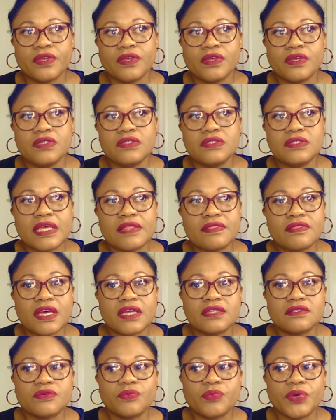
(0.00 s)
he said
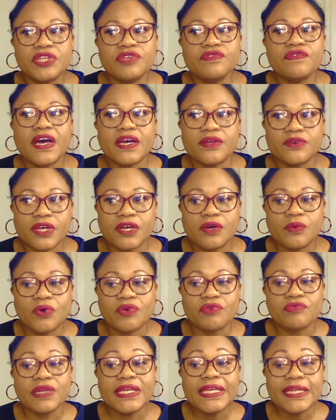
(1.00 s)
that when he found out
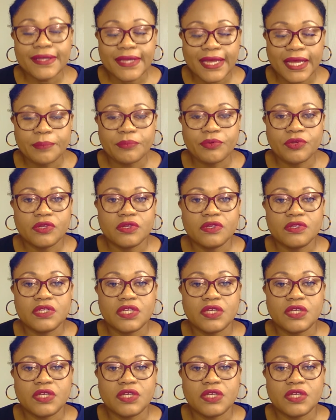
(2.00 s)
what really happened,